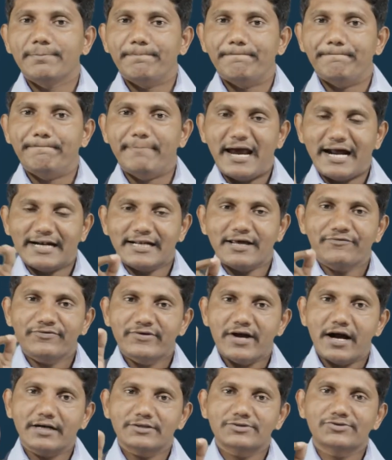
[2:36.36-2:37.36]
Man of
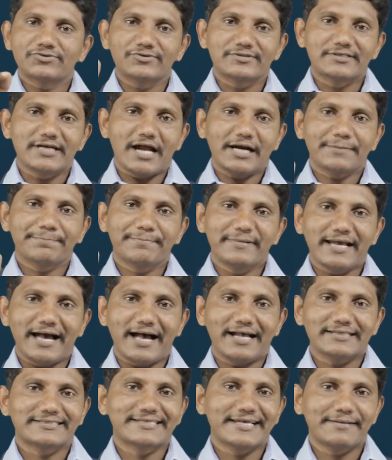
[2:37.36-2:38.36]
God should not be
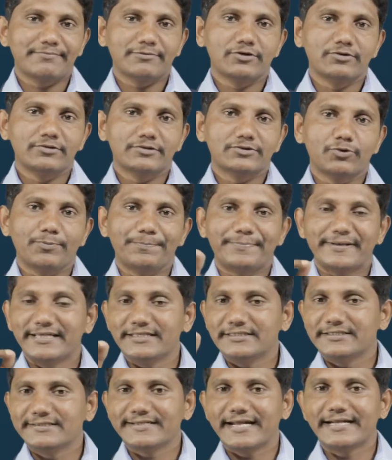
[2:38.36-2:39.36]
ashamed to
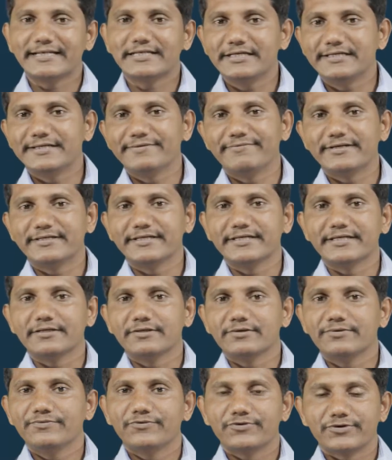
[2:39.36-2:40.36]
preach rightly
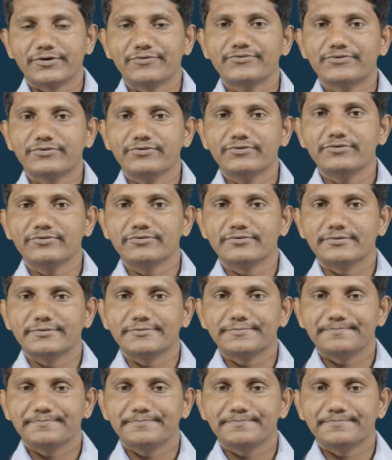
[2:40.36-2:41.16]
dividing word of truth.